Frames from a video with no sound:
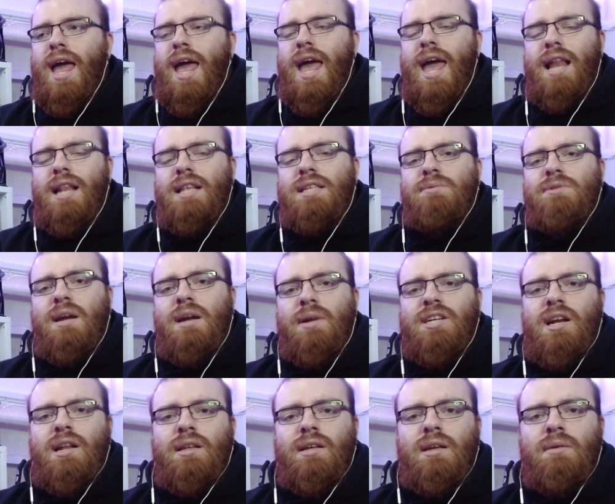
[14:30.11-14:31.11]
And subscribe to my
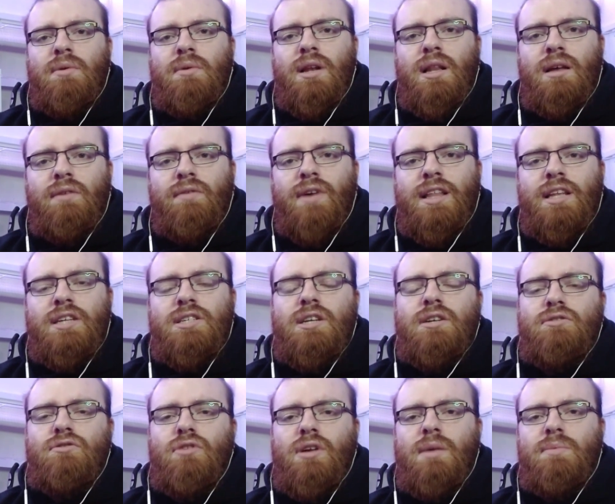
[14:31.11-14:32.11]
channel, give me a lot of energy,
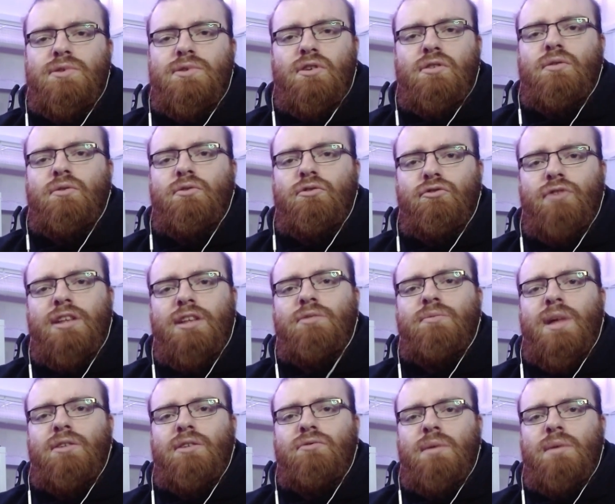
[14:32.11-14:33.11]
so keep strong with the right
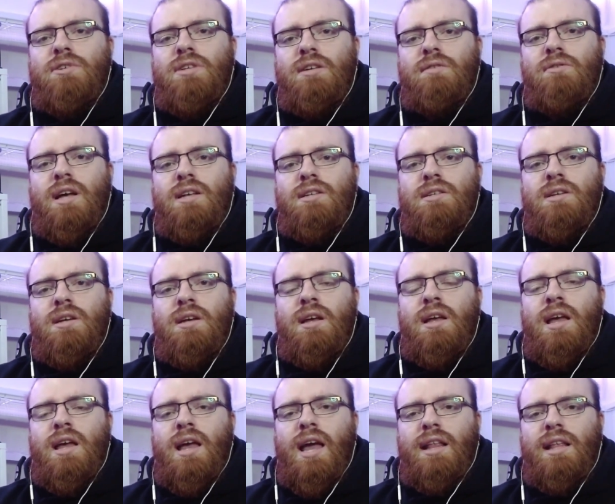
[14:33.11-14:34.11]
mentor to give me things you guys.
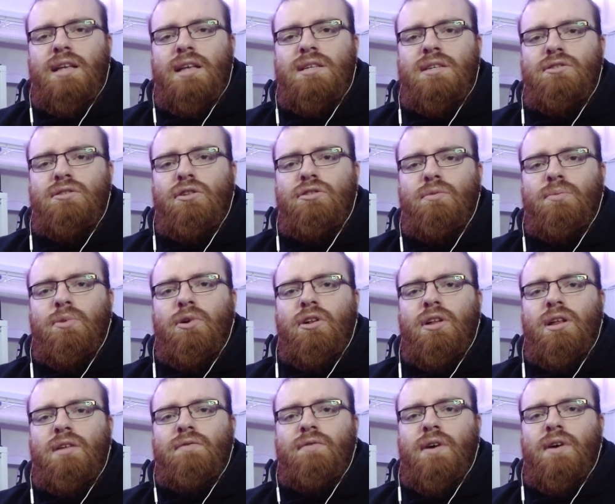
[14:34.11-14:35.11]
And yes, as always, hope
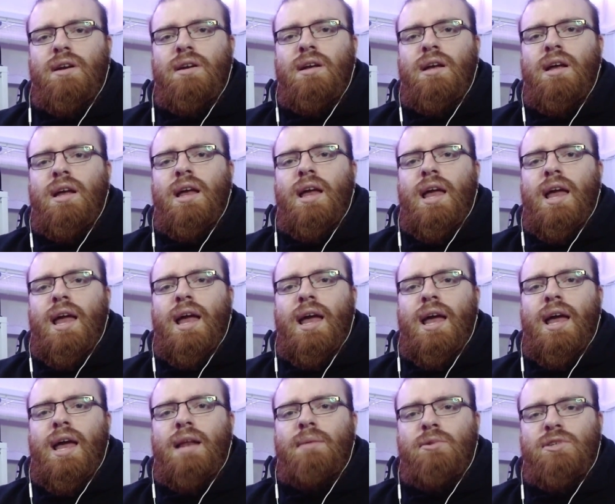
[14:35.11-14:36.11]
you're having fun,
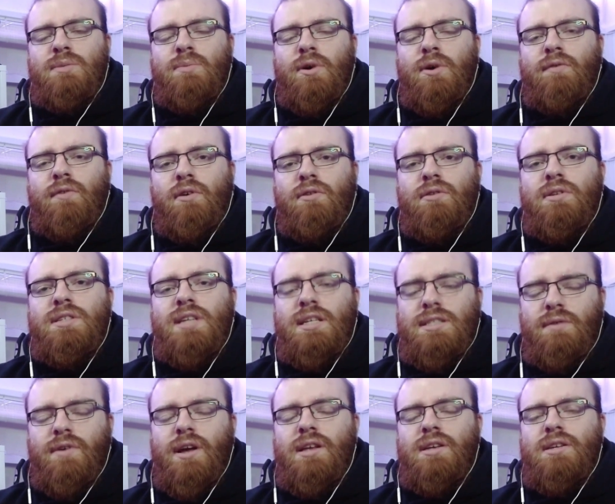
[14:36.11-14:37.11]
and most important of all, stay
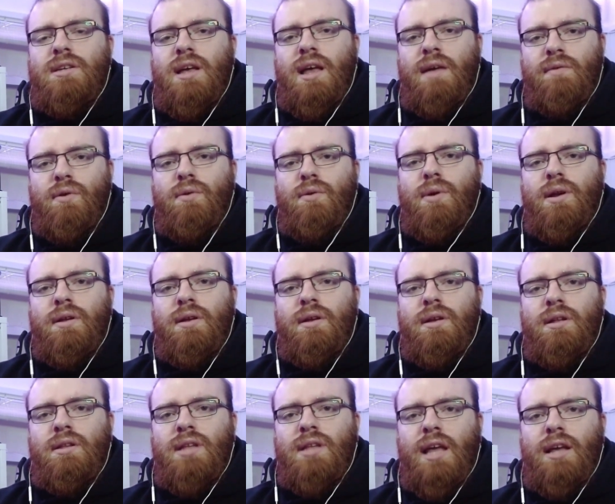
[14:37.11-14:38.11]
safe guys, have a good one,
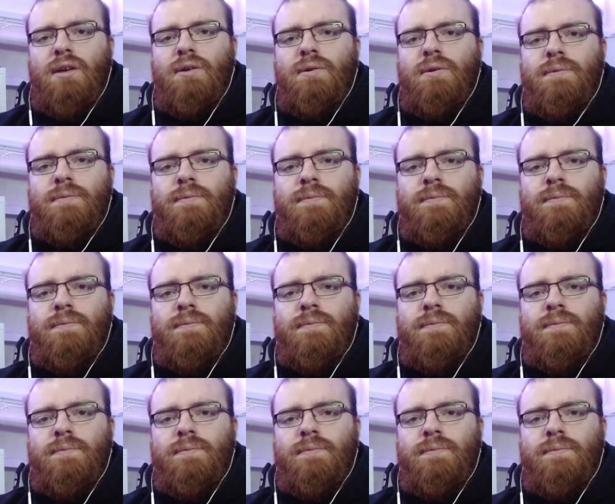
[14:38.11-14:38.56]
thank you.